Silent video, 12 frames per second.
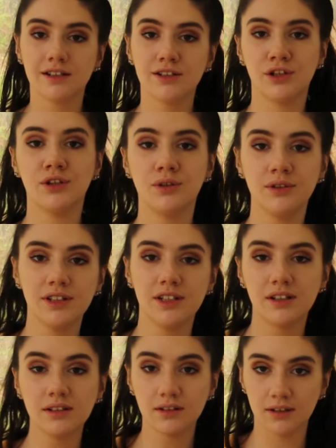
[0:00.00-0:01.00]
2
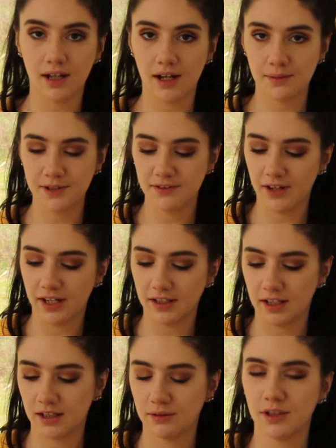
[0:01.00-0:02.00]
little globs of
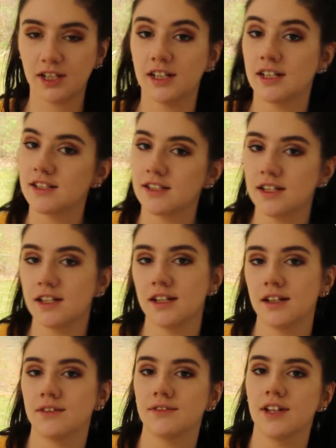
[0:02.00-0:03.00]
honey and we're gonna see if